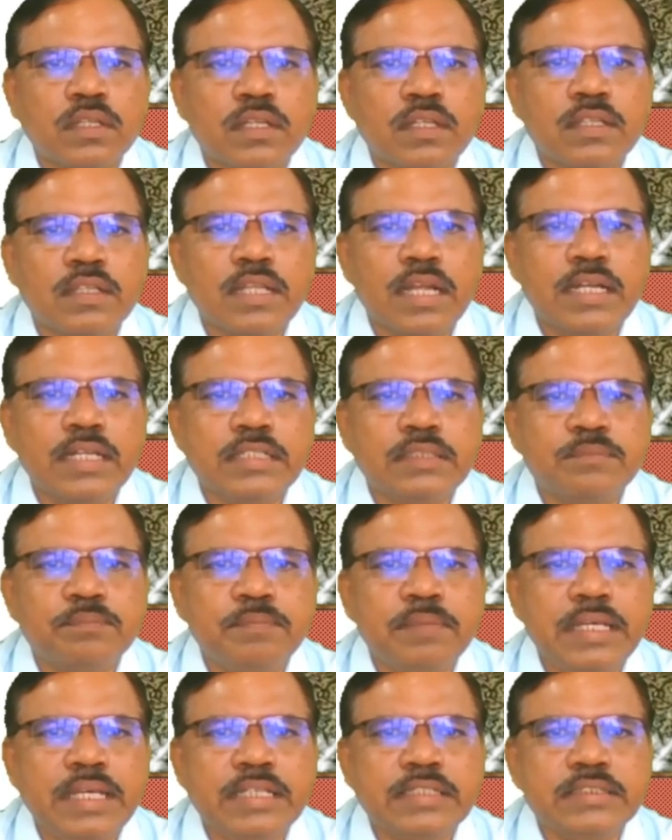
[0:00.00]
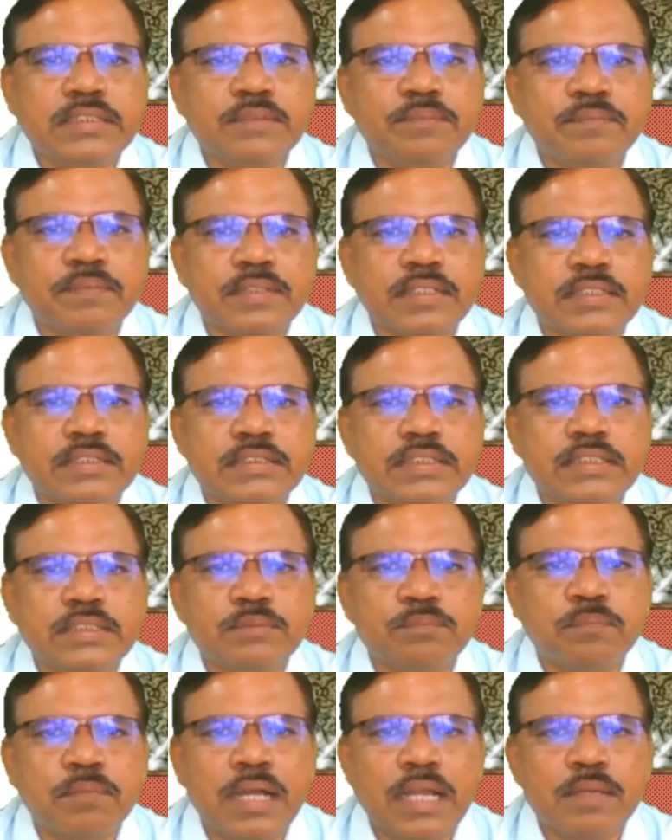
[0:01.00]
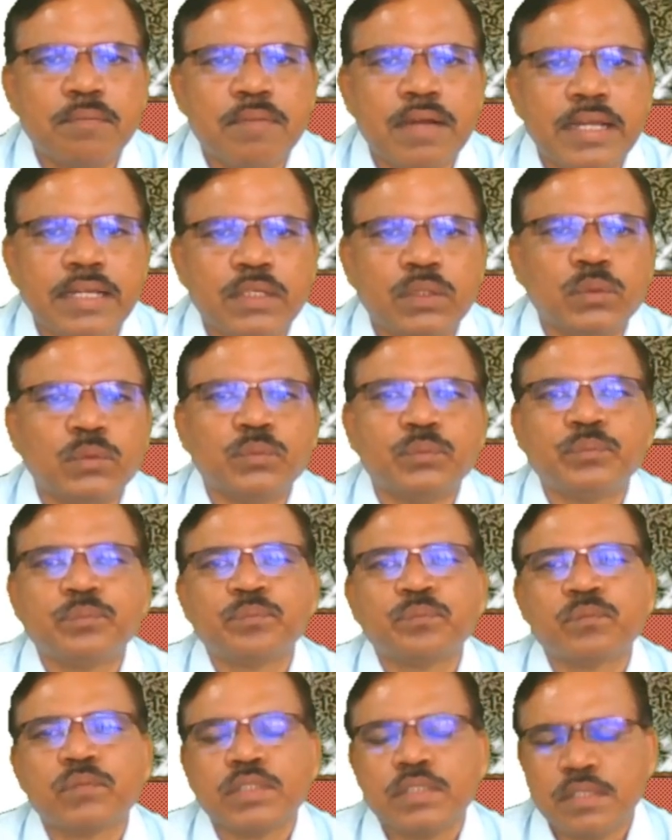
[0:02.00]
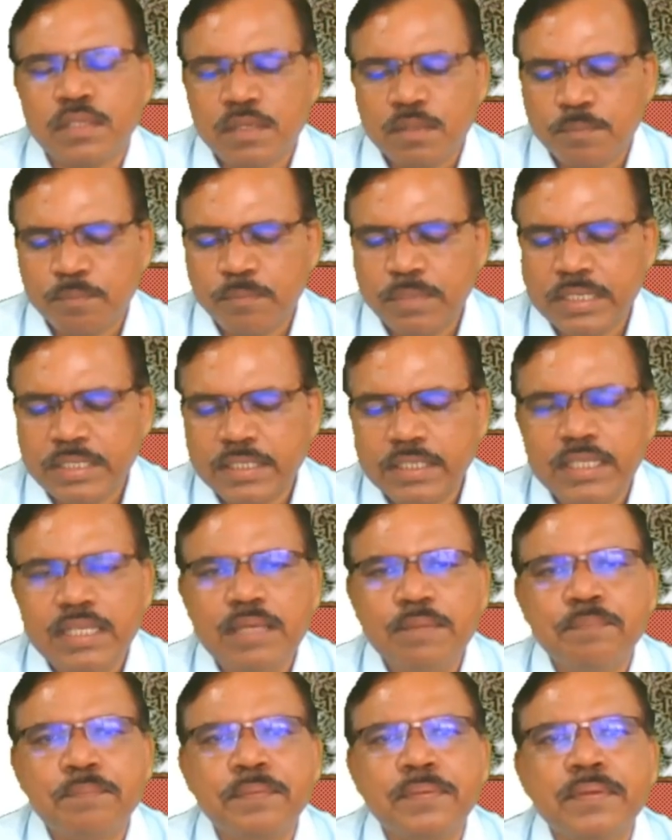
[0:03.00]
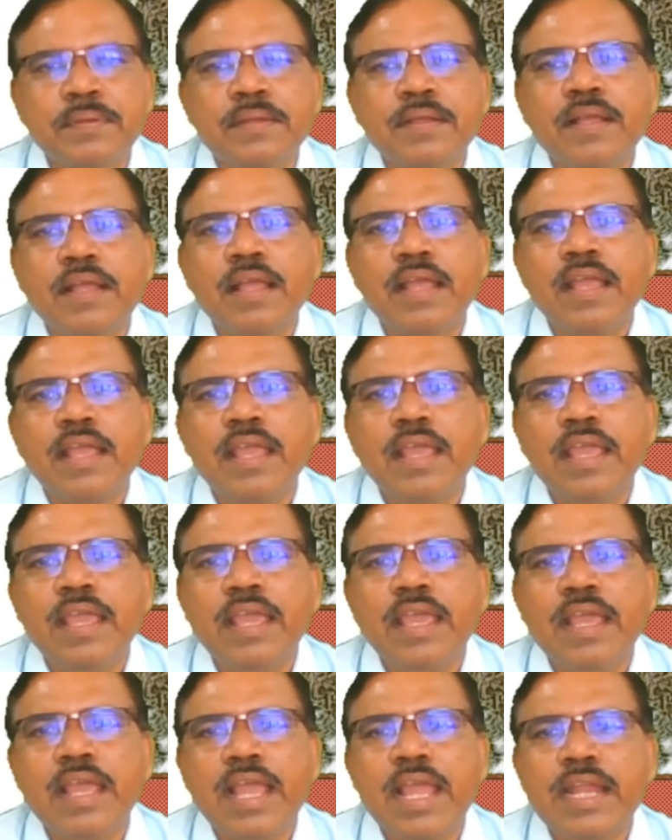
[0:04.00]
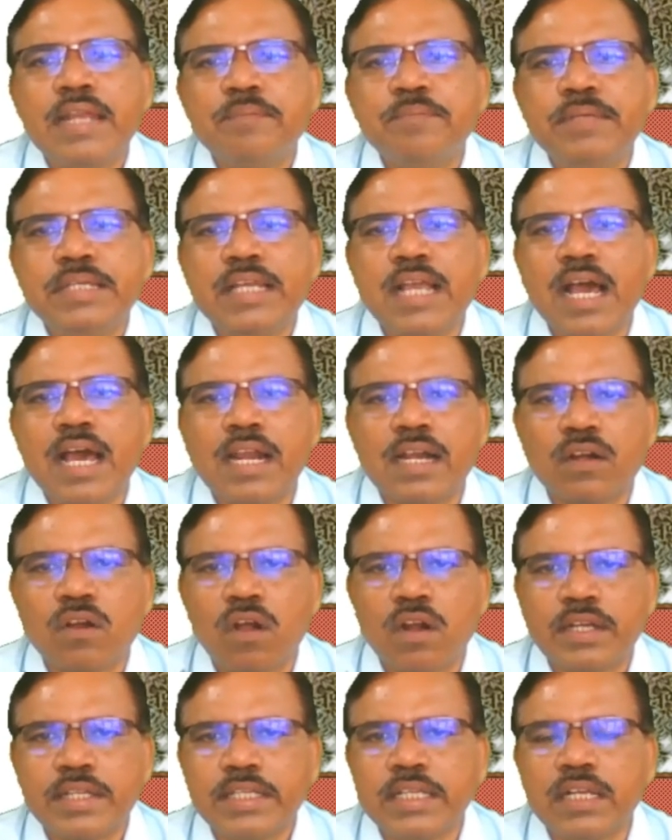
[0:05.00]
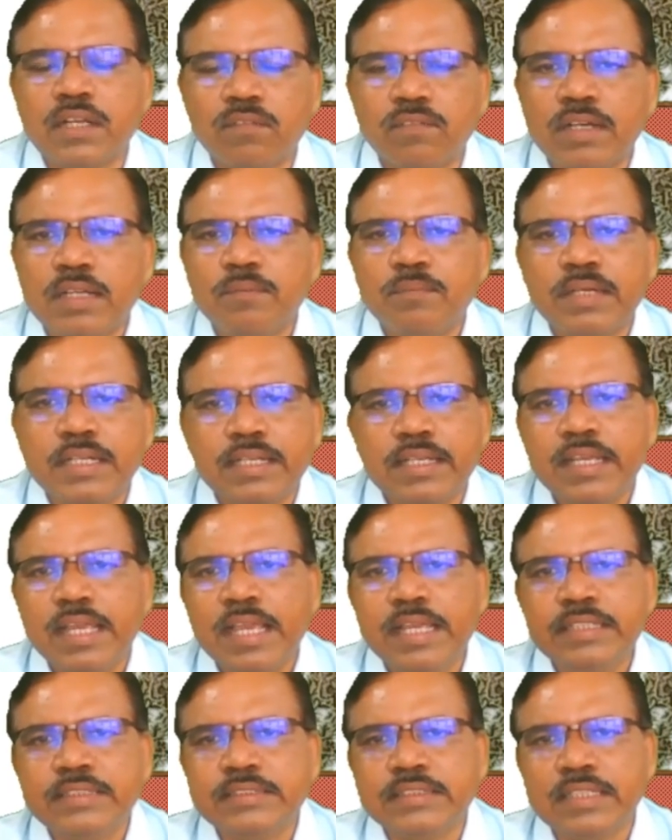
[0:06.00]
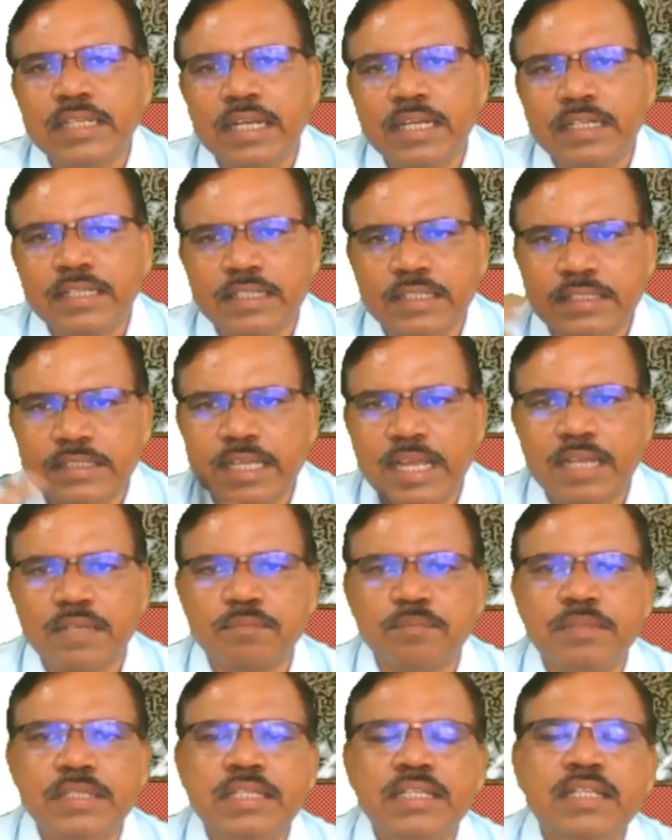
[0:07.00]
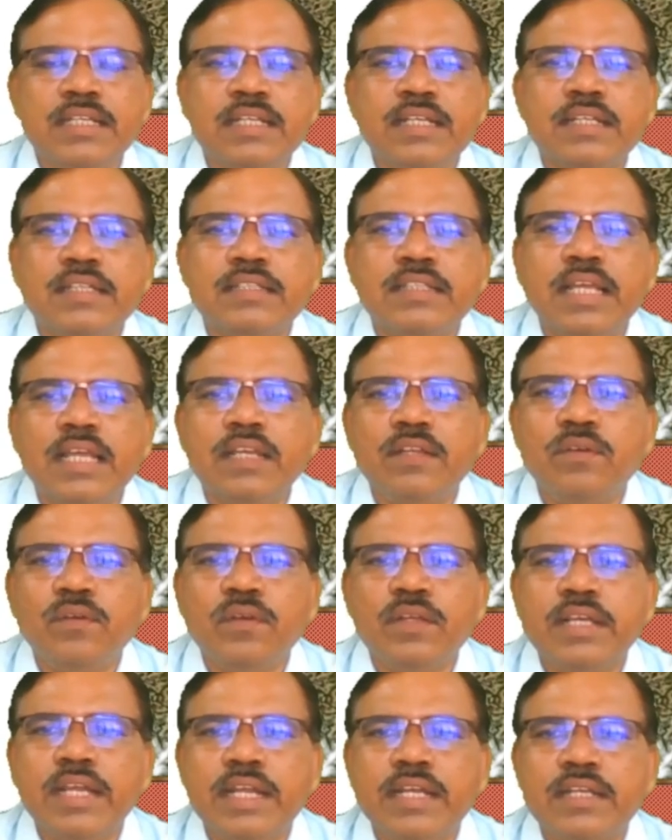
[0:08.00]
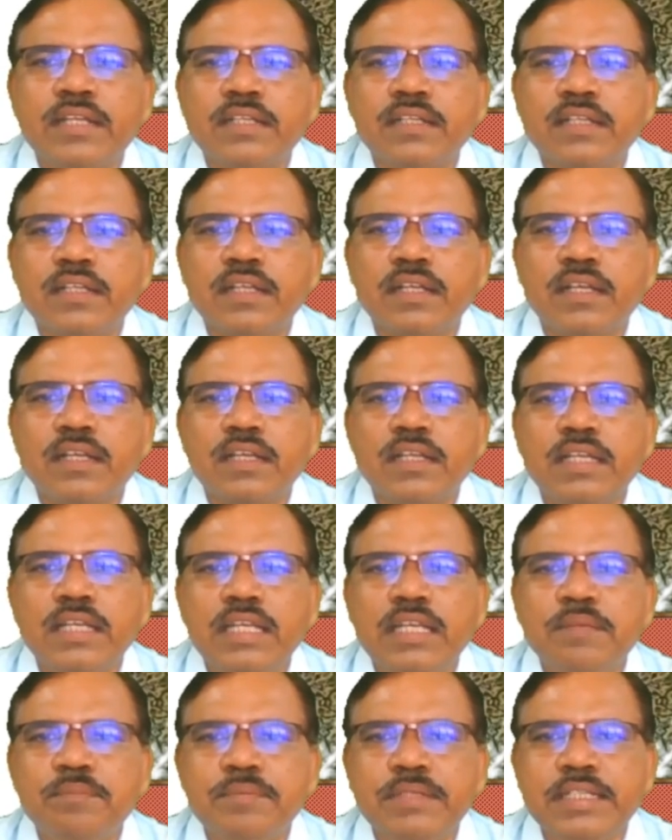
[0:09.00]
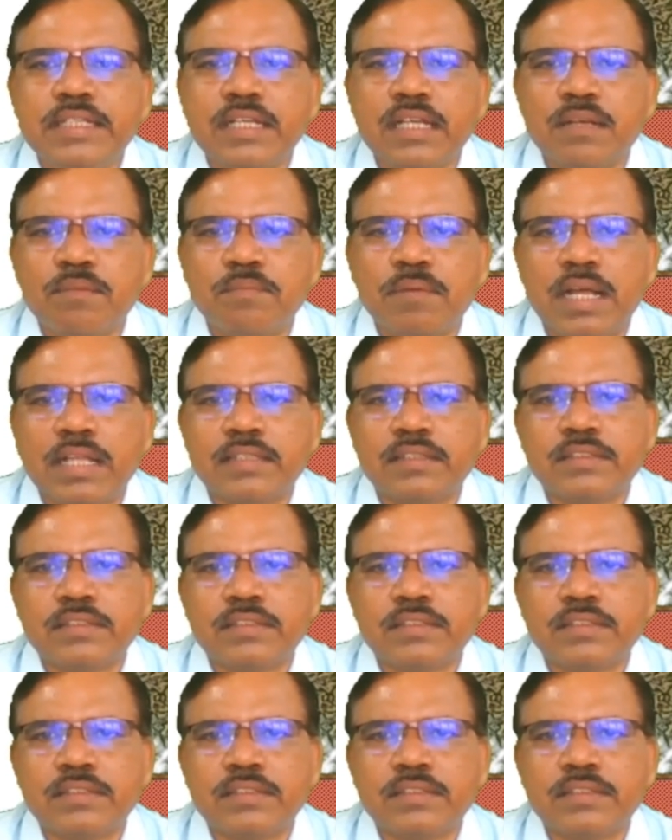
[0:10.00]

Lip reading: that is phase difference, is pi by 2. But if a and b are not equal but a is greater than b, then you will get elliptical path.